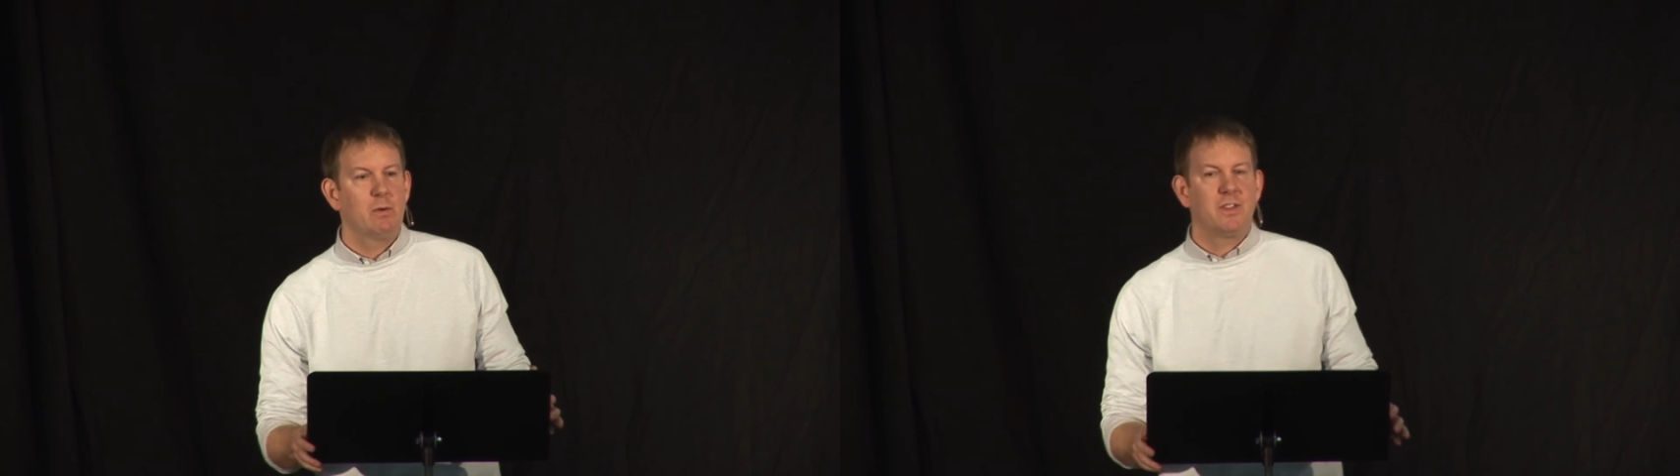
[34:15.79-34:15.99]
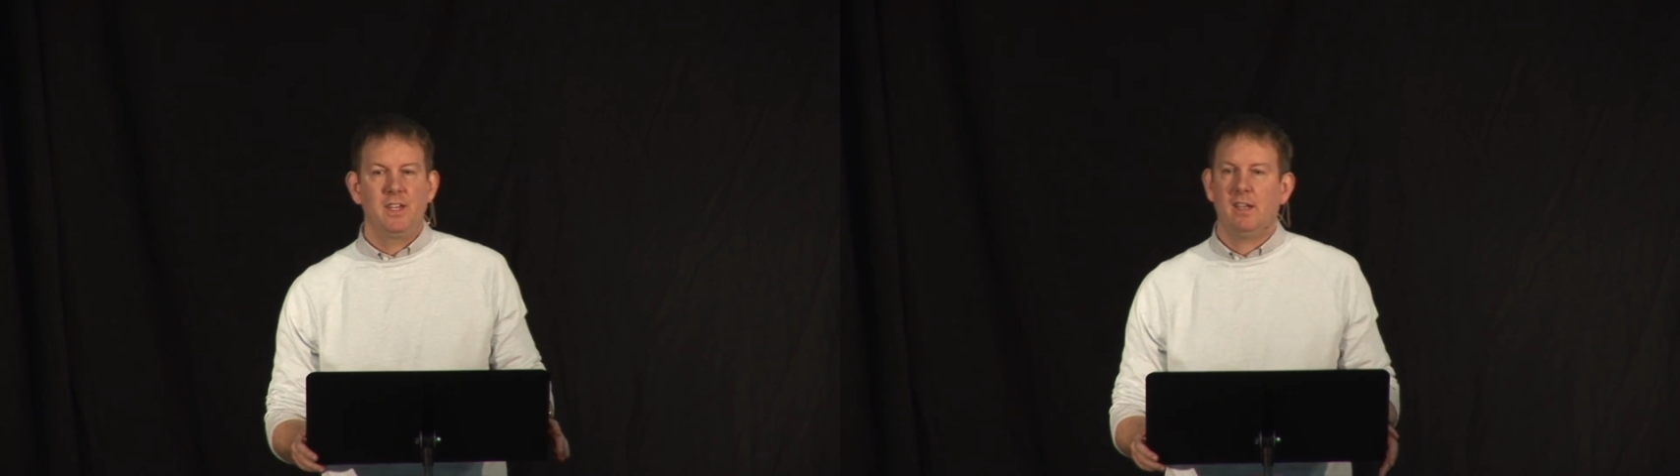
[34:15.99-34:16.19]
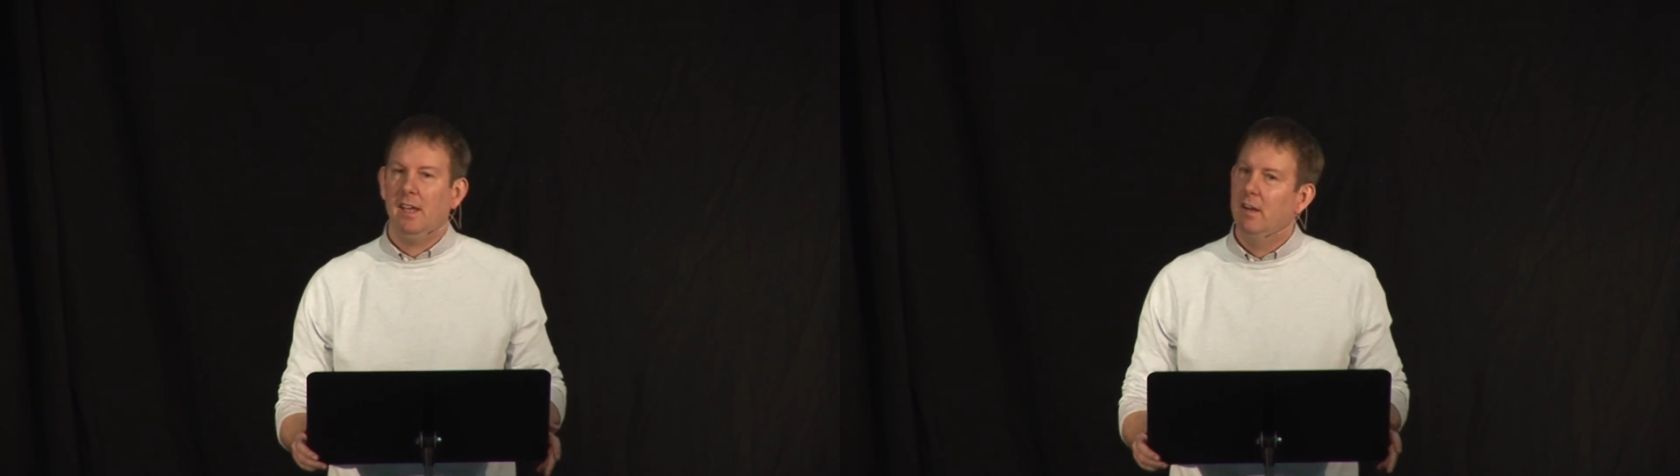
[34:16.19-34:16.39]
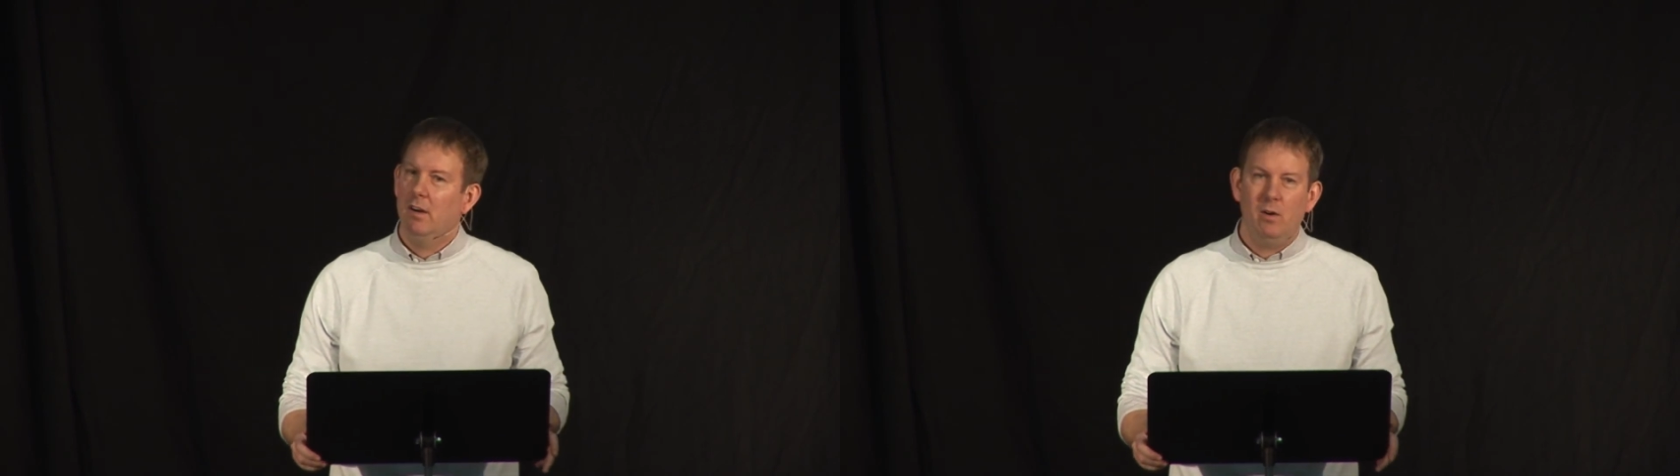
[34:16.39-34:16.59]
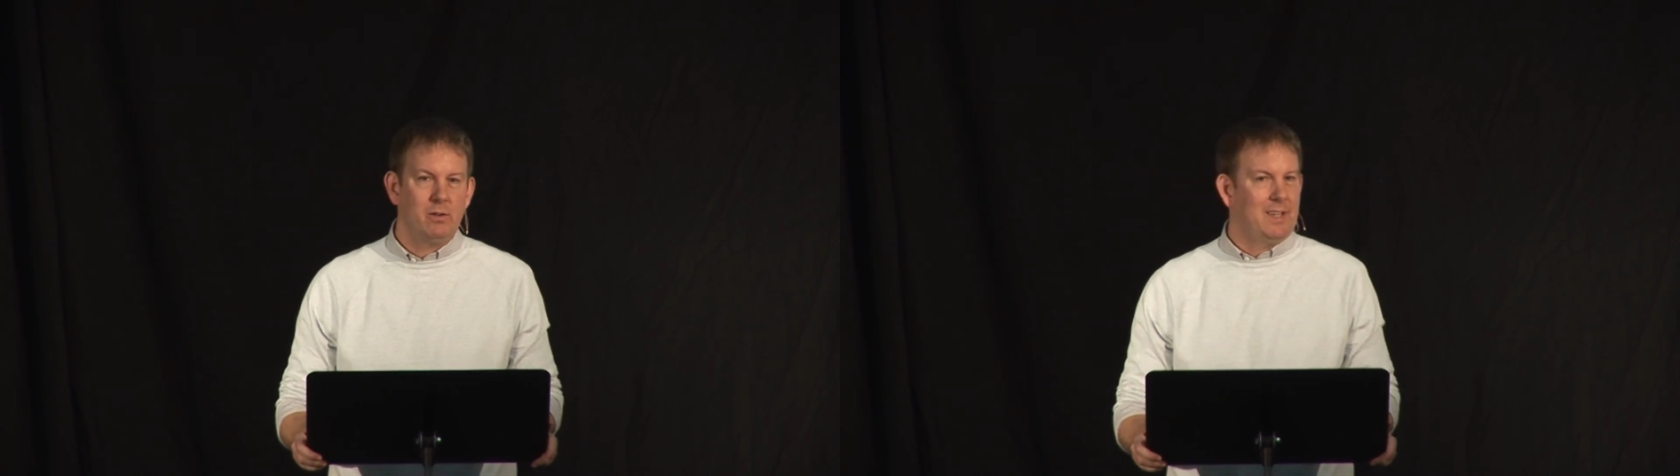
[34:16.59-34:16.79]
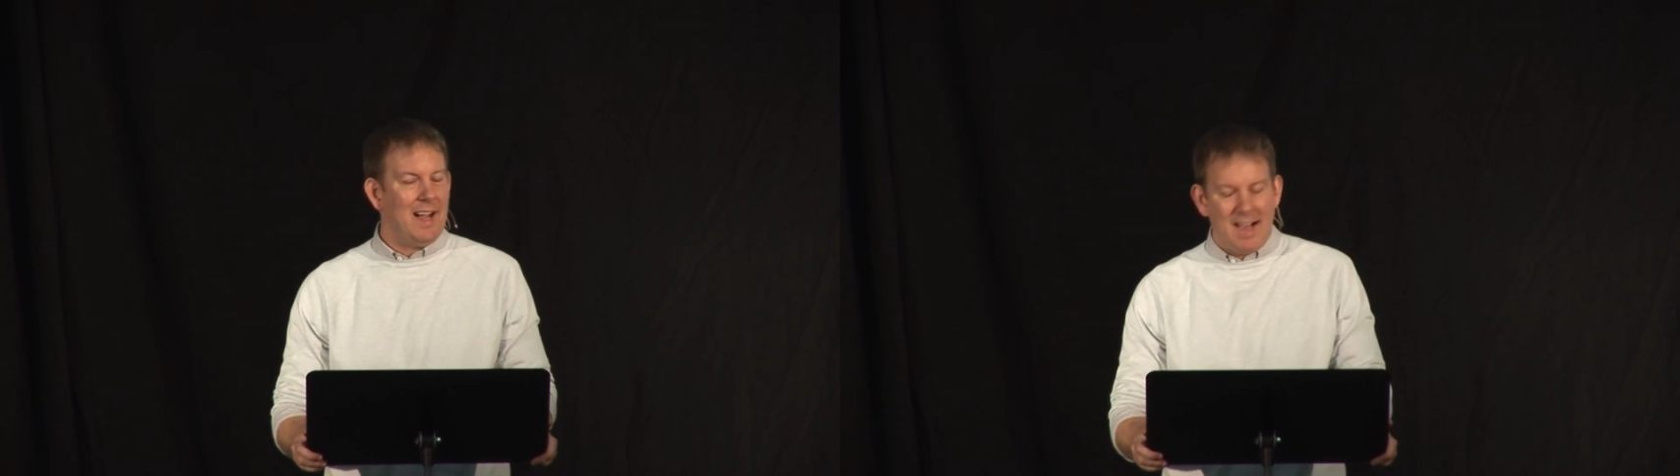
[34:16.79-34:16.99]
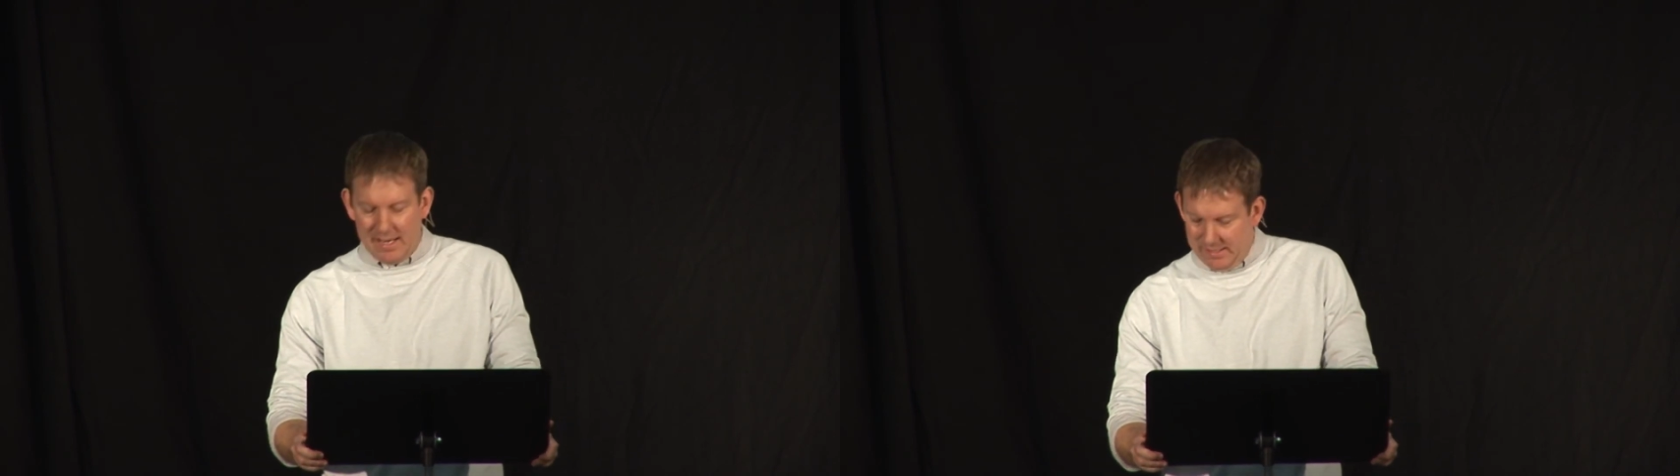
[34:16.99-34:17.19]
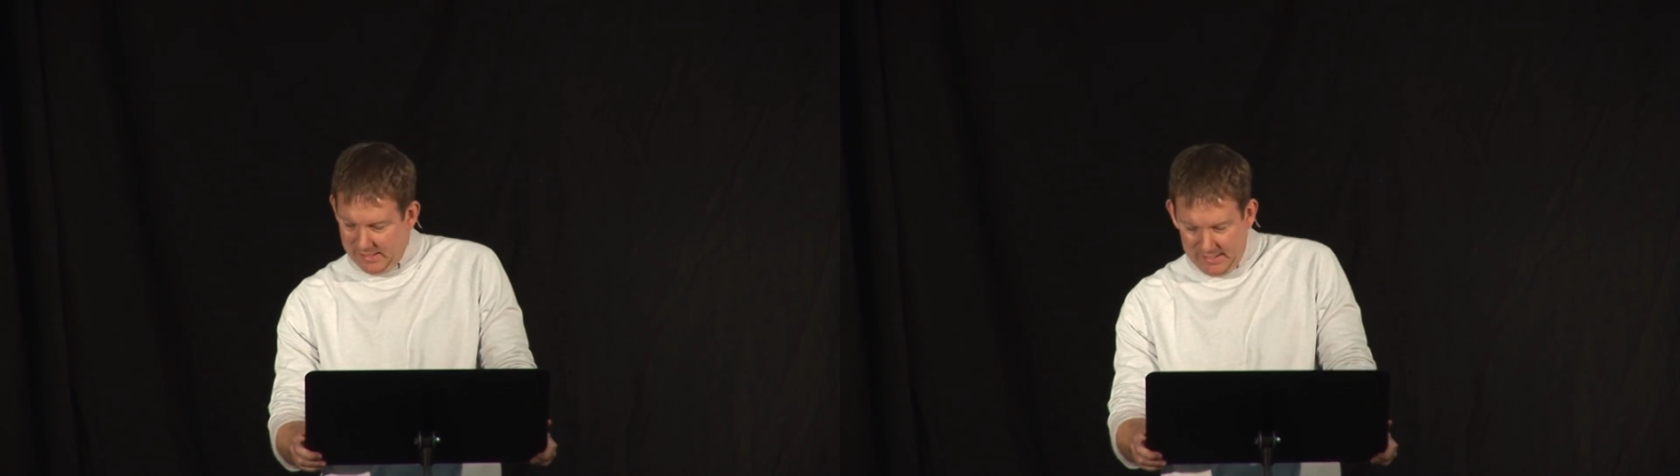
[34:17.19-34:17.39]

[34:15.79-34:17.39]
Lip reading: think, oh God,